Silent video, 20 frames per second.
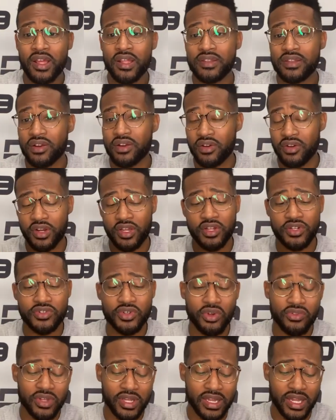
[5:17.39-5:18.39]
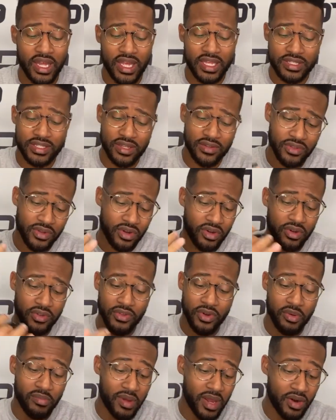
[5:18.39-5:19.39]
They're going to control the glass. They're going to,
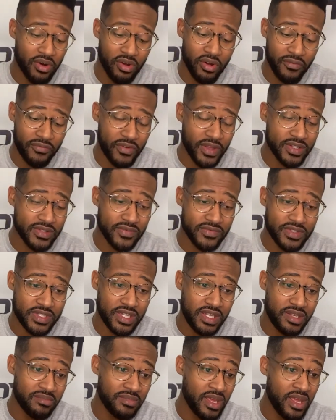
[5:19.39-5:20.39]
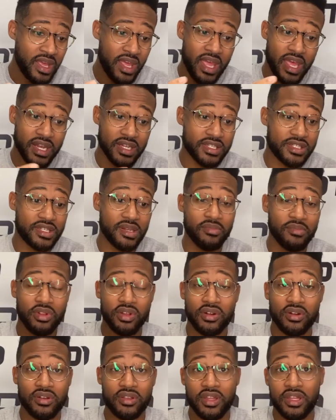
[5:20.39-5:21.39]
they're a better offensive team and a
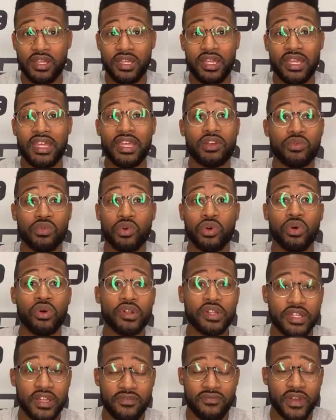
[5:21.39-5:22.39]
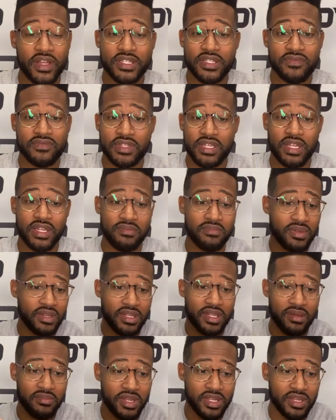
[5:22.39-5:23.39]
similarly equal defensive team.
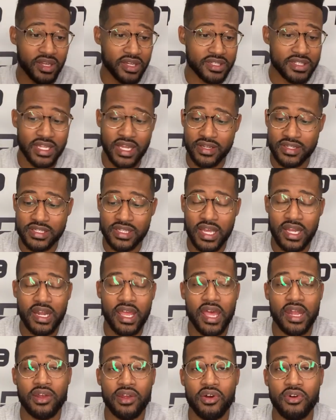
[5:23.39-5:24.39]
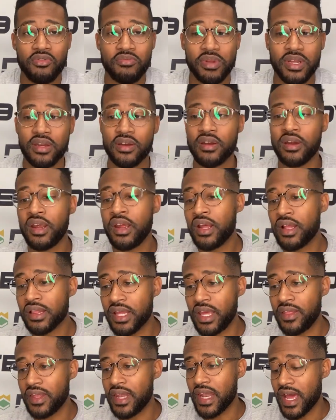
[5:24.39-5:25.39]
Give me Youngstown State at home here.
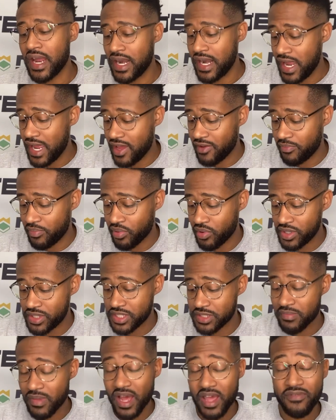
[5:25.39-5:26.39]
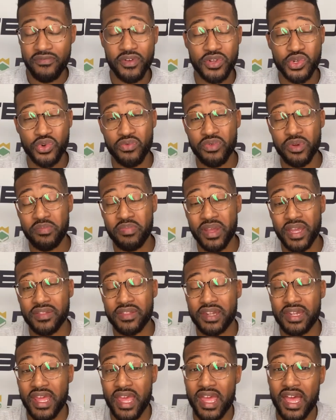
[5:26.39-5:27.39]
Lay the nine and a half points is my official free pick of
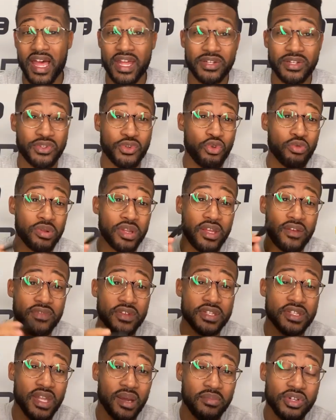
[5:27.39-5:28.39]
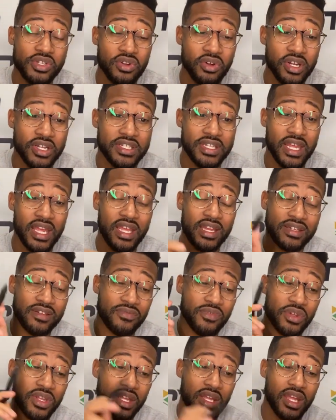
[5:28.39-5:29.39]
the day. I do believe this number is going to change. If
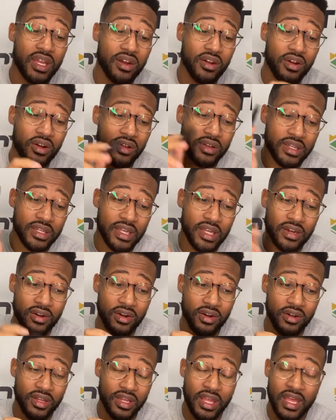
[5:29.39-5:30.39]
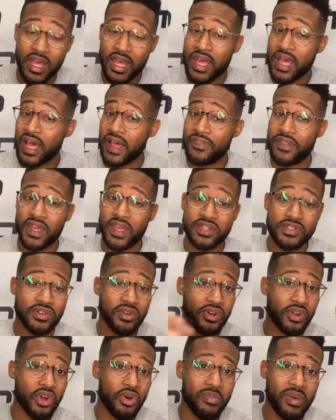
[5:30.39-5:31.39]
you can get it early, get it early. I think it's going
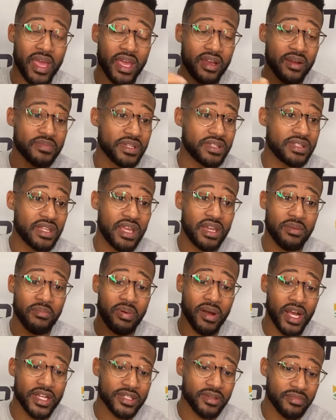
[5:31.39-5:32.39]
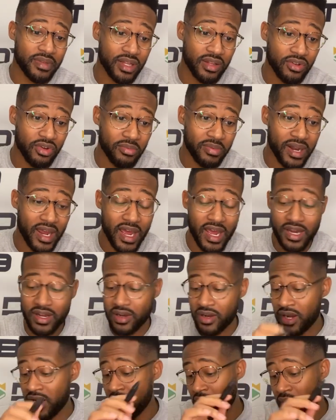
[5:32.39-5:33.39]
to go back up to 10 and possibly a little bit
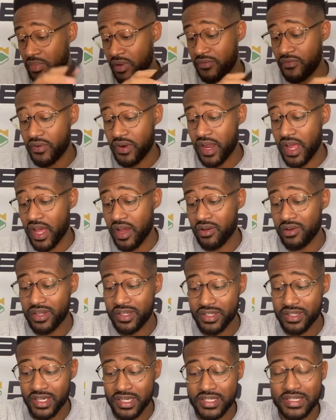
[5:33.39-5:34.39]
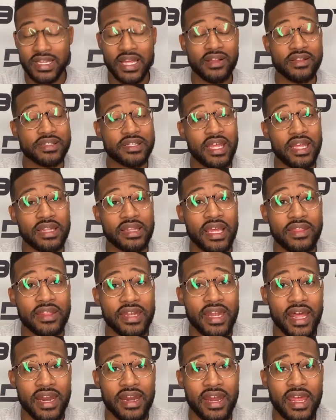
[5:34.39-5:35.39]
higher. But for now, Youngstown State, lay the
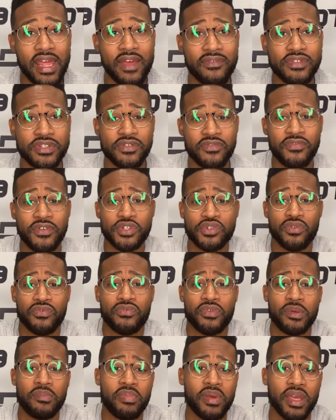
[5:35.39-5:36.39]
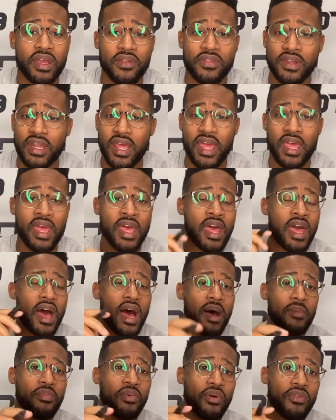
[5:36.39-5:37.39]
nine and a half is official free pick of the day.
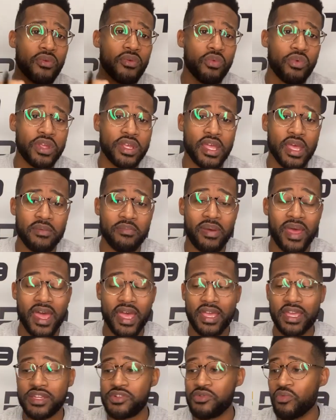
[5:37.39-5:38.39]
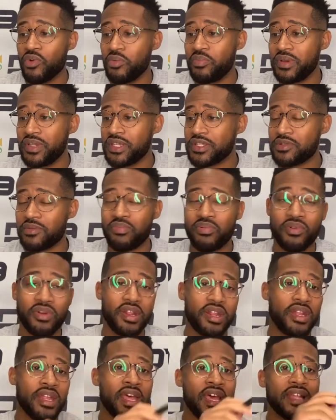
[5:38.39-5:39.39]
Hop on the weekend package. You won't be
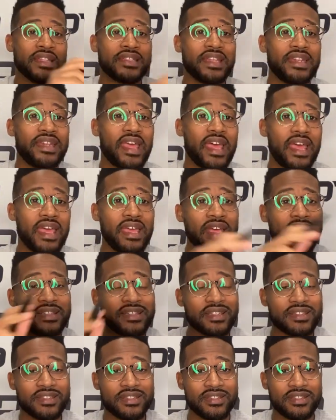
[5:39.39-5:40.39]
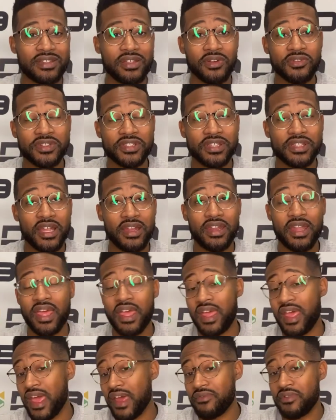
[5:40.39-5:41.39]
disappointed today to, till Sunday.
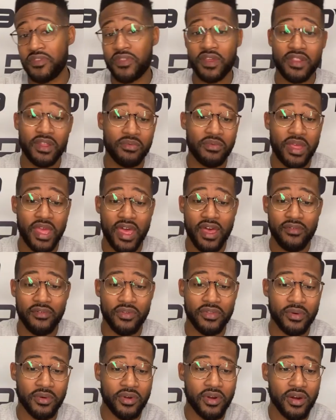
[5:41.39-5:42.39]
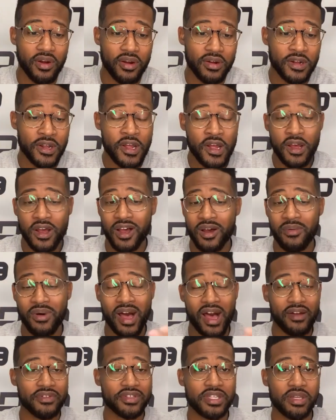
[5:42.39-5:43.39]
Everything that we have on the card. Um,
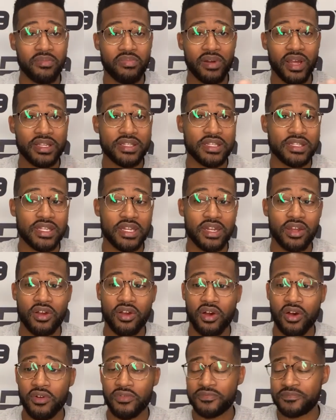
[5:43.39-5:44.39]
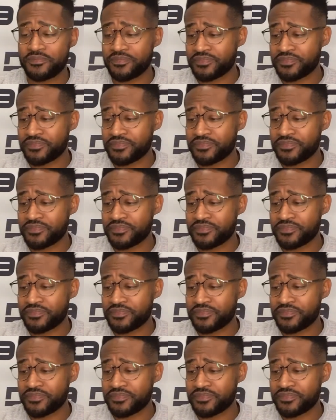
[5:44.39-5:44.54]
obviously, Bryce is in the golf.